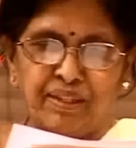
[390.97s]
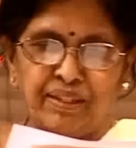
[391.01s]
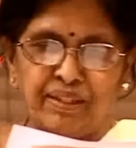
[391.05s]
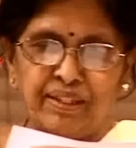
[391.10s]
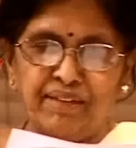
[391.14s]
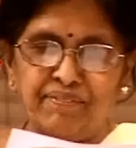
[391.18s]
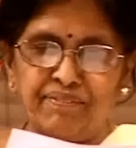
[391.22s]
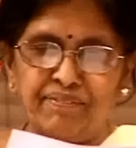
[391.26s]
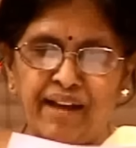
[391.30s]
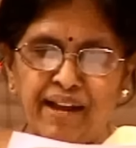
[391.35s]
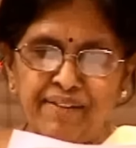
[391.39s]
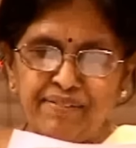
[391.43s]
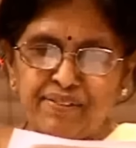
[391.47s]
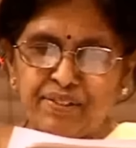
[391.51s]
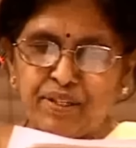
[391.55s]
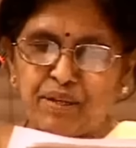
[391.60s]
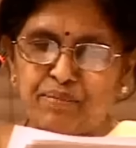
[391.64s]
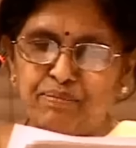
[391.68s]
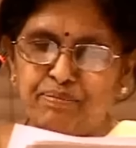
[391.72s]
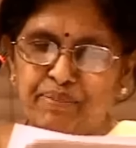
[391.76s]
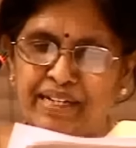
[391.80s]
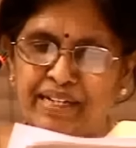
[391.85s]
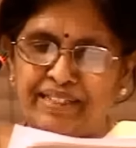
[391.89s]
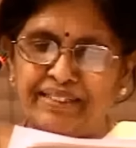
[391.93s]
The wives
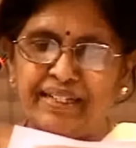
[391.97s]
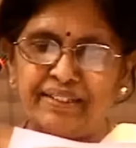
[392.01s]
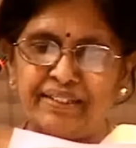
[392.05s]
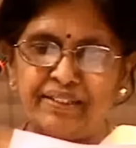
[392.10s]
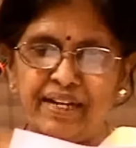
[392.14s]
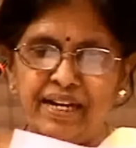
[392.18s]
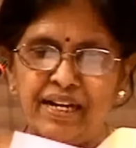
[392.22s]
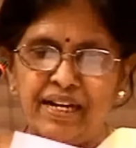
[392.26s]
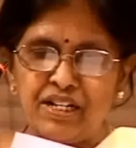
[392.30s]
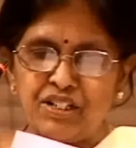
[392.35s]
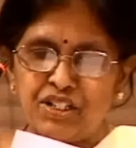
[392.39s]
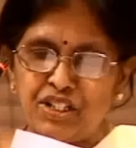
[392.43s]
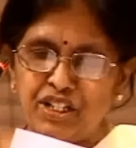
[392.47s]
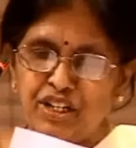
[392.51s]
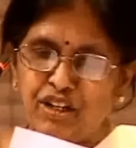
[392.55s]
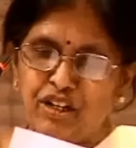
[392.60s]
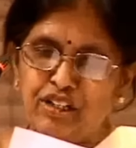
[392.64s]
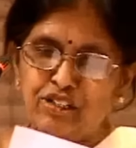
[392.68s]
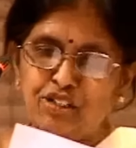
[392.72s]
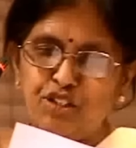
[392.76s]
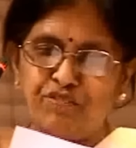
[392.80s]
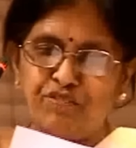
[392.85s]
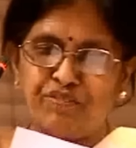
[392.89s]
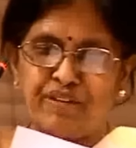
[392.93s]
complained that she
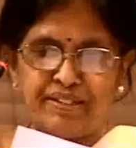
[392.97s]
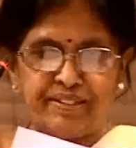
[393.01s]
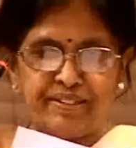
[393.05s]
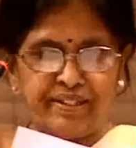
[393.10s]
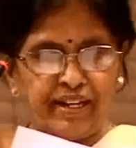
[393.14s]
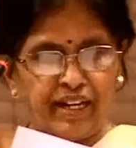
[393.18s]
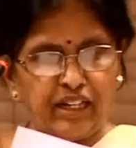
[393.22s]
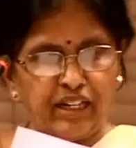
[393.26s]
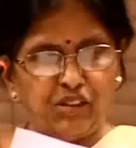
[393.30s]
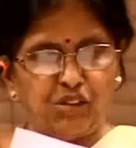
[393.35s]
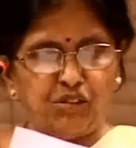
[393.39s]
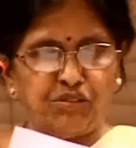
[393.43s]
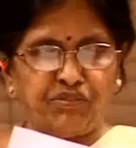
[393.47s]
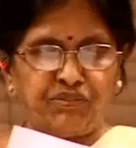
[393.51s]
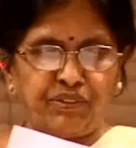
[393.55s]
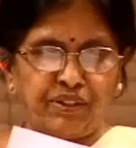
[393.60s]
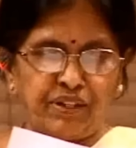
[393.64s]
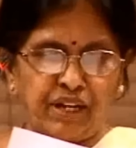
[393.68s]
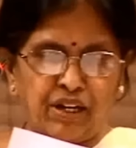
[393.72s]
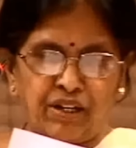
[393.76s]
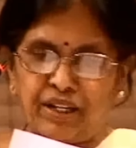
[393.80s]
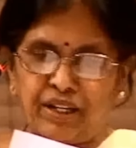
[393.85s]
also works hard for